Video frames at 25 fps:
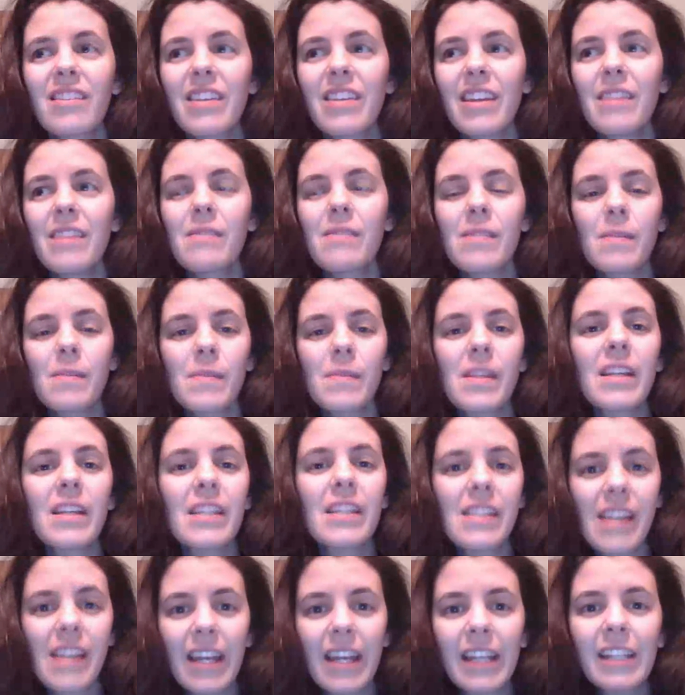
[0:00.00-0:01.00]
kid seems like
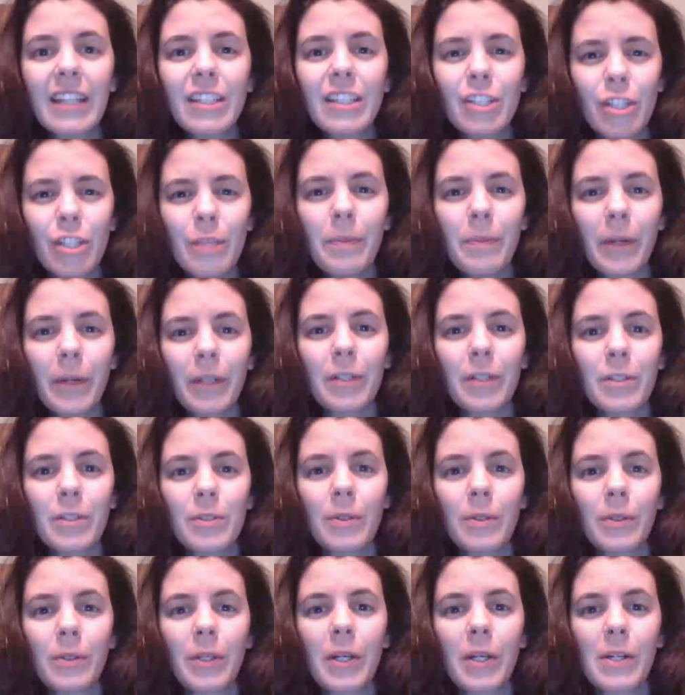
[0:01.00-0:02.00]
he's got a chip on his
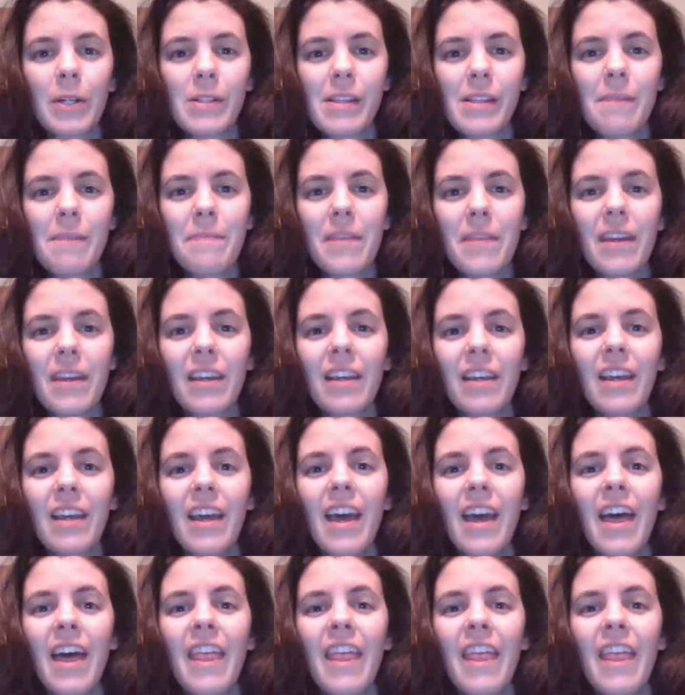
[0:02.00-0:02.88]
shoulder or something,